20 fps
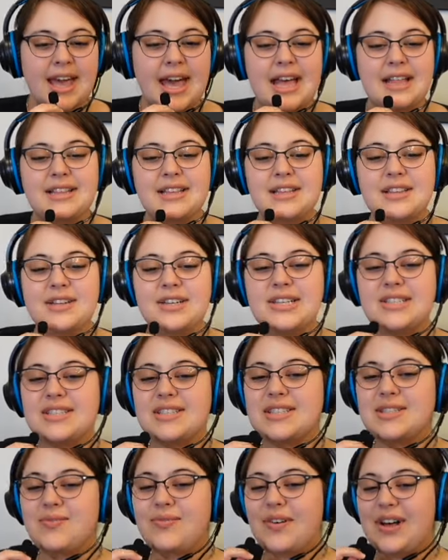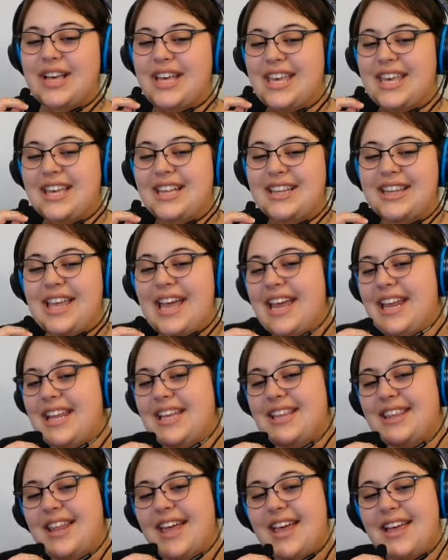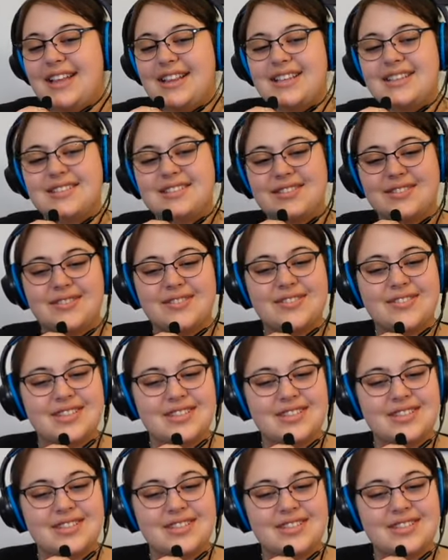And then there's this fucking lady, like this